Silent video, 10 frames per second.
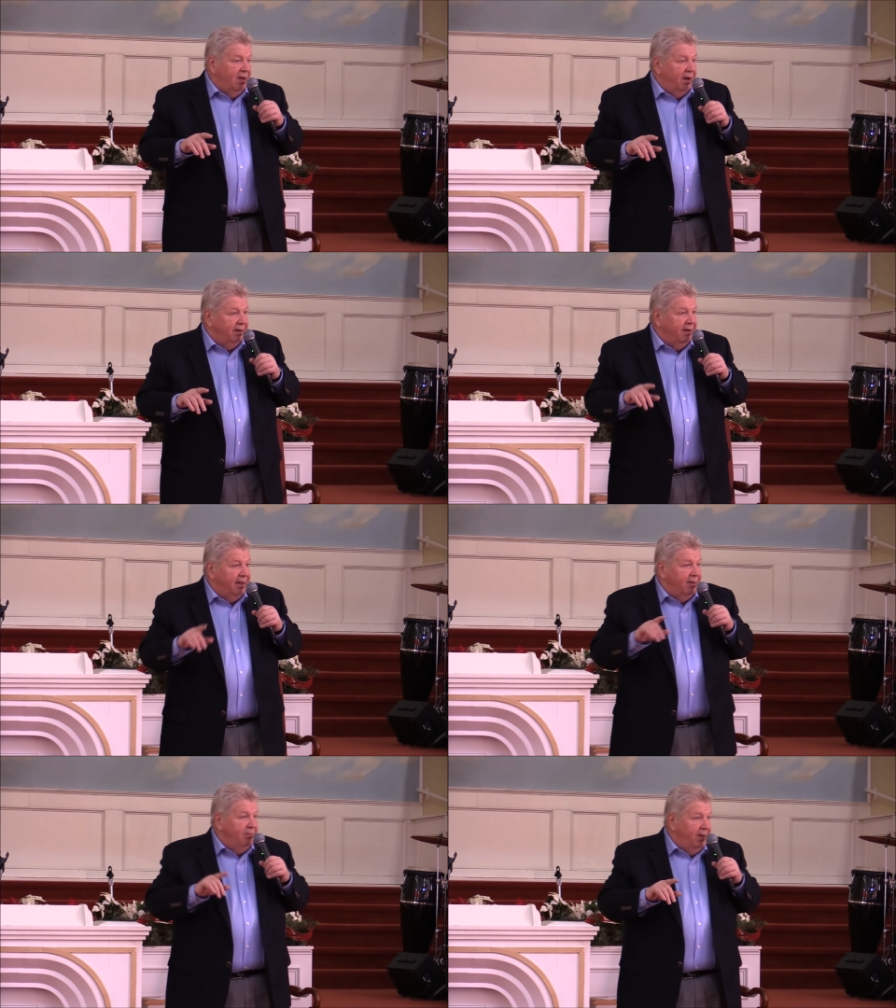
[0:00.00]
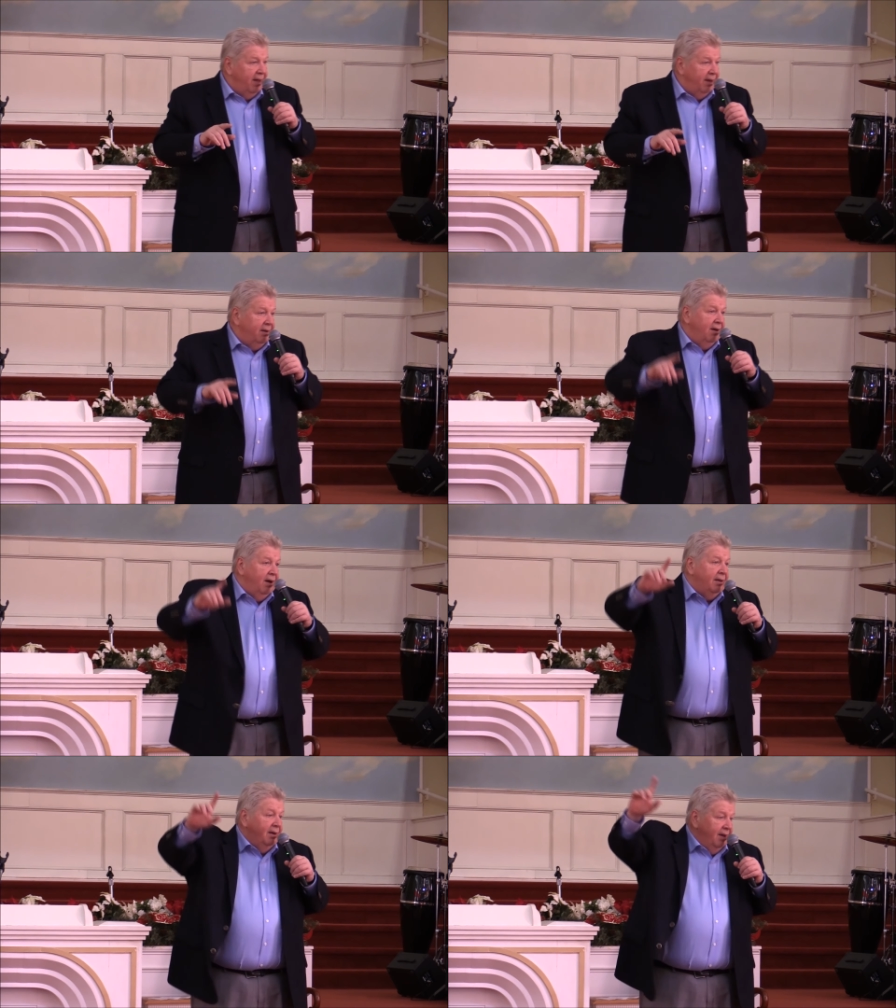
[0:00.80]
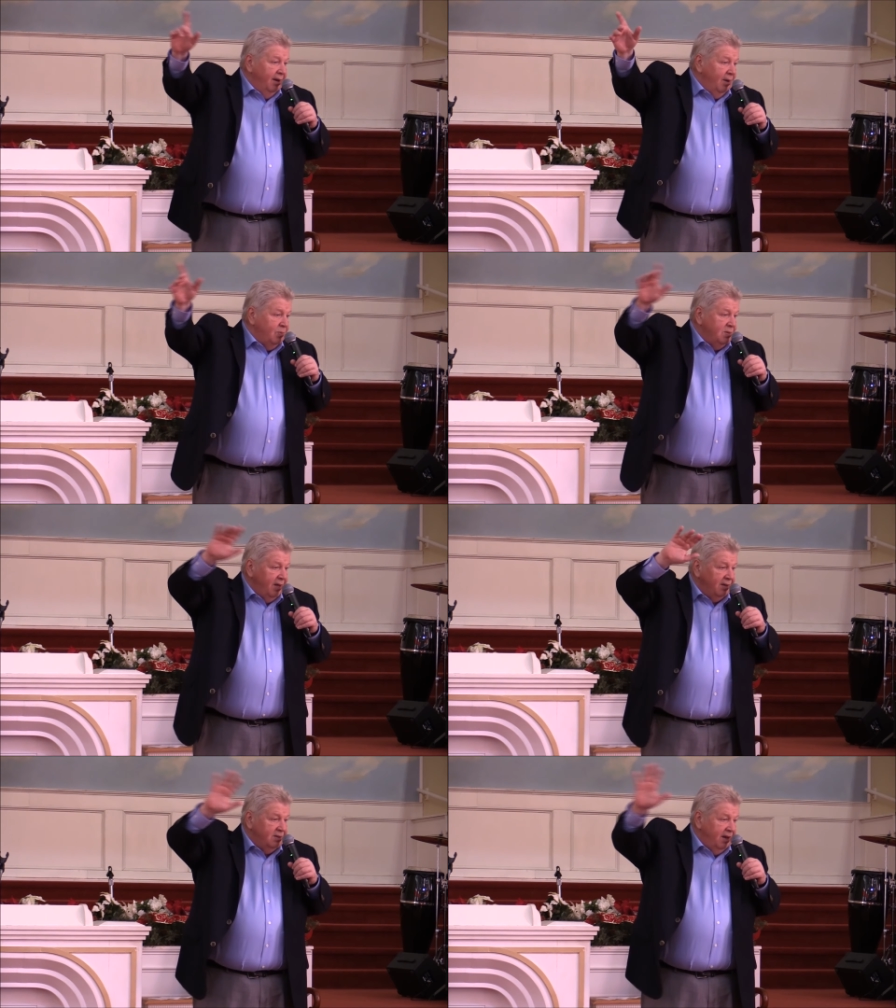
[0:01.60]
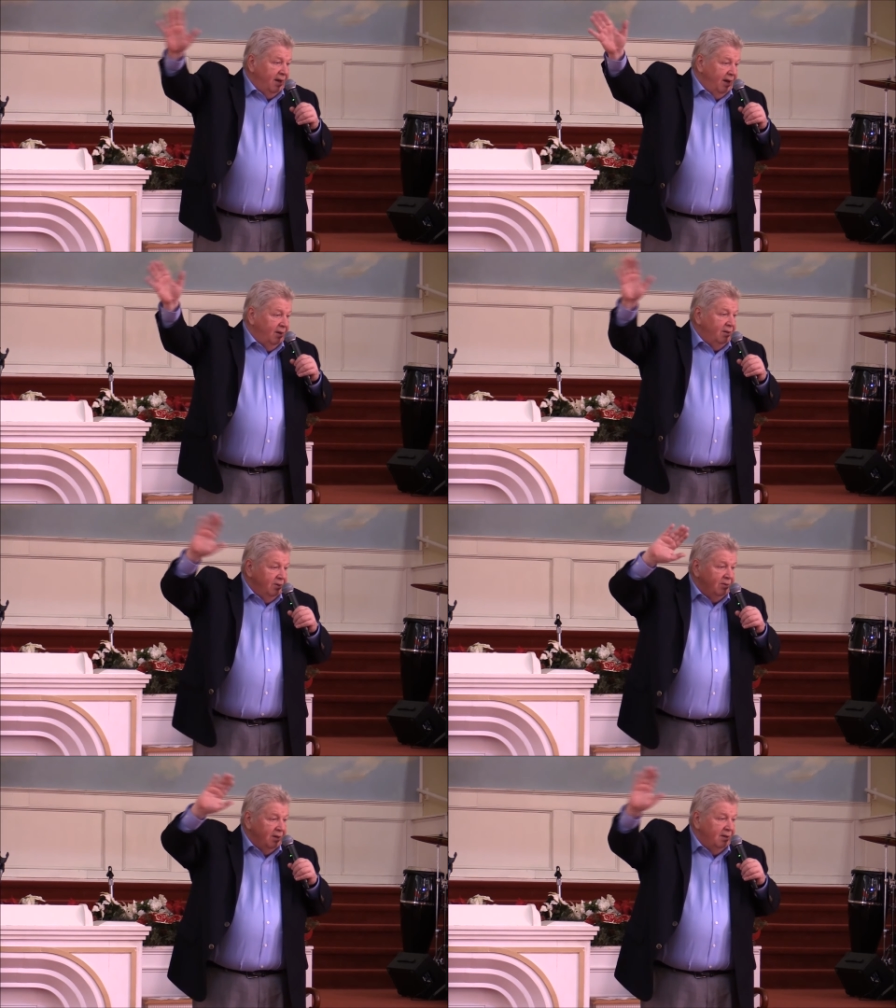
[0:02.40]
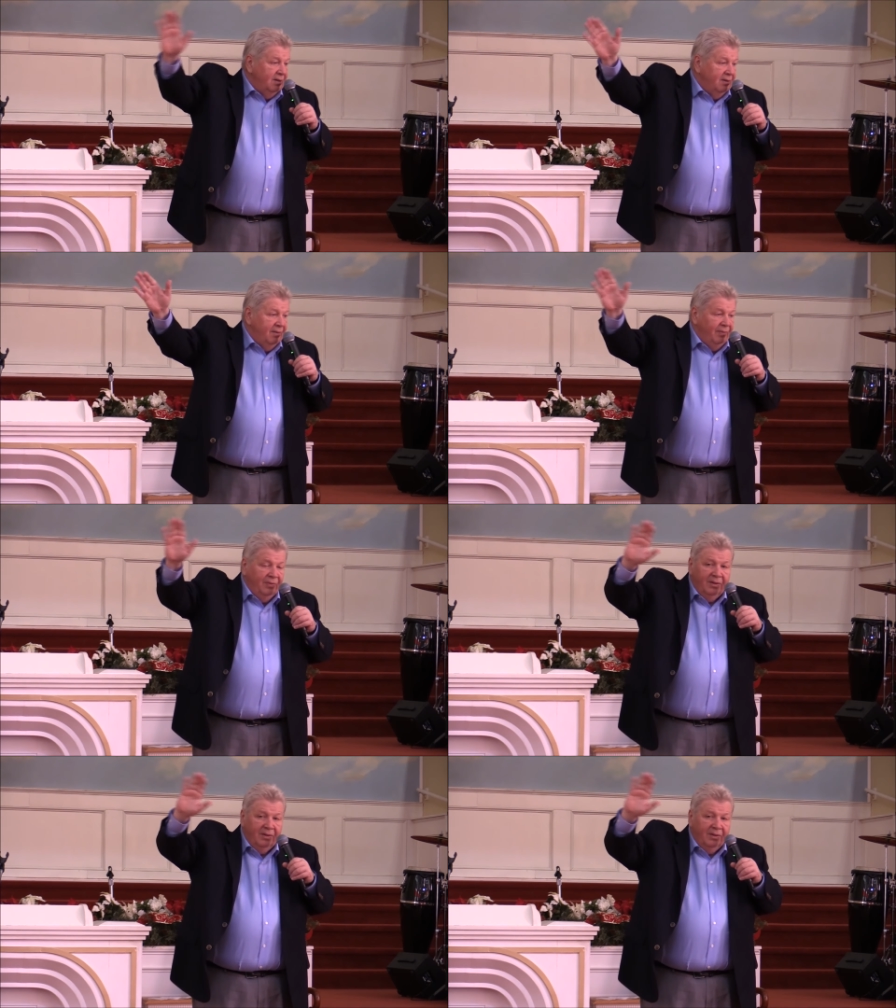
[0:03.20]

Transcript: God can get mad. God can get upset. Say hallelujah.